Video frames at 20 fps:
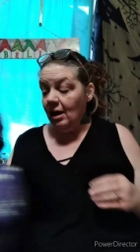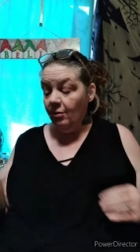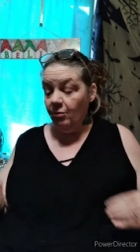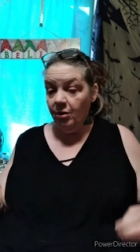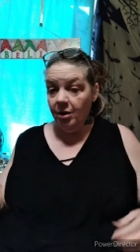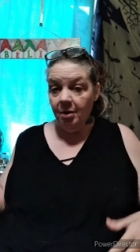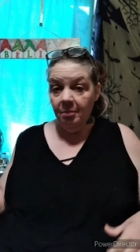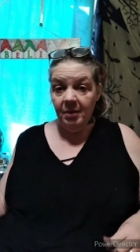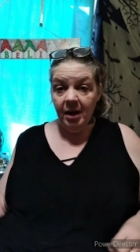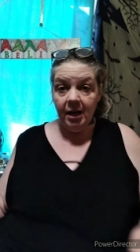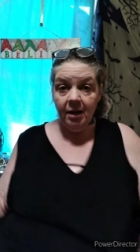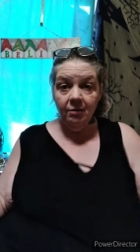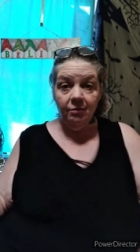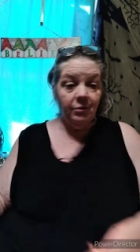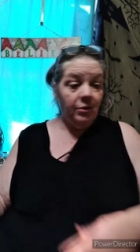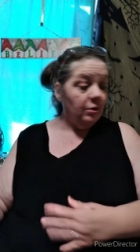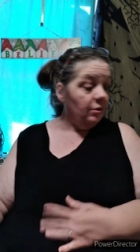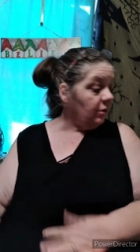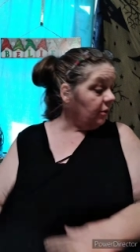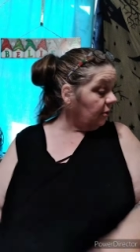I want to make a
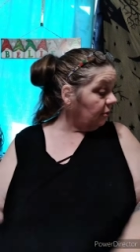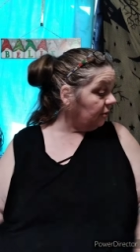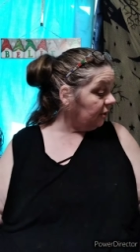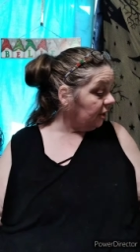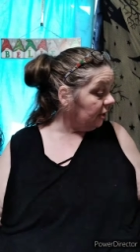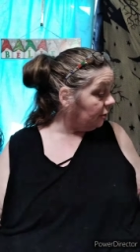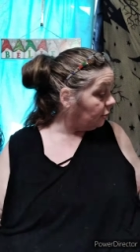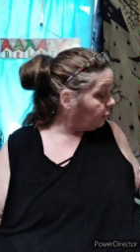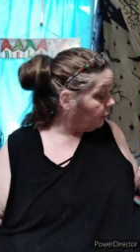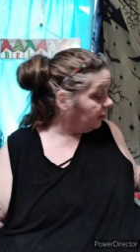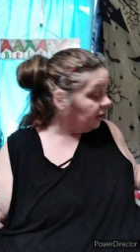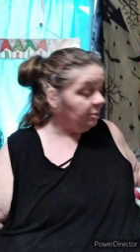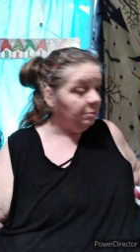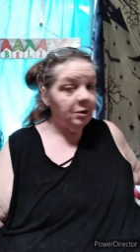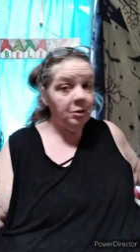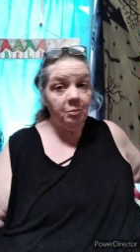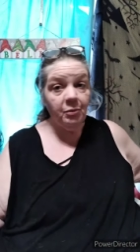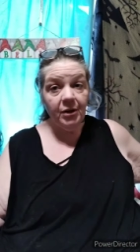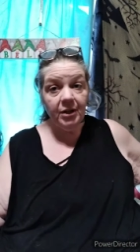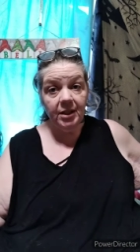few of those as
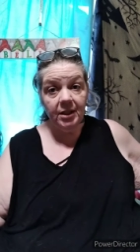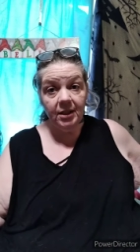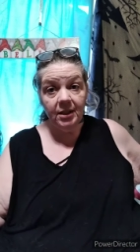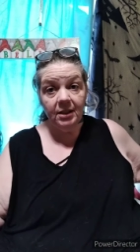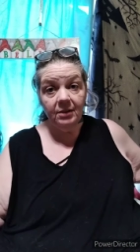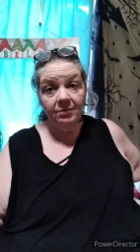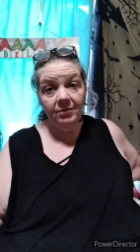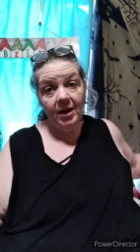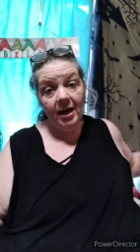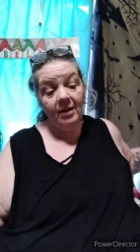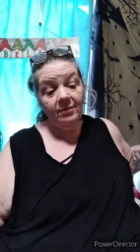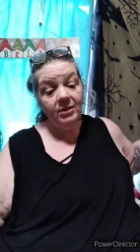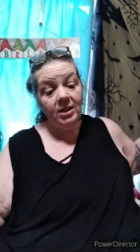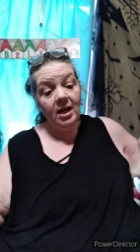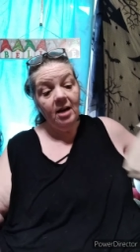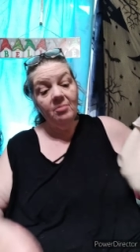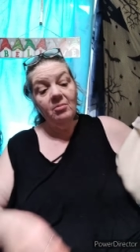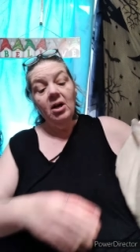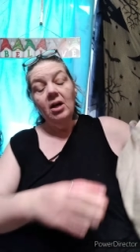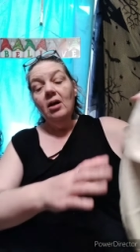Christmas presents if I have
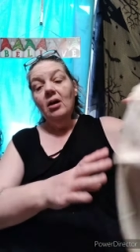time,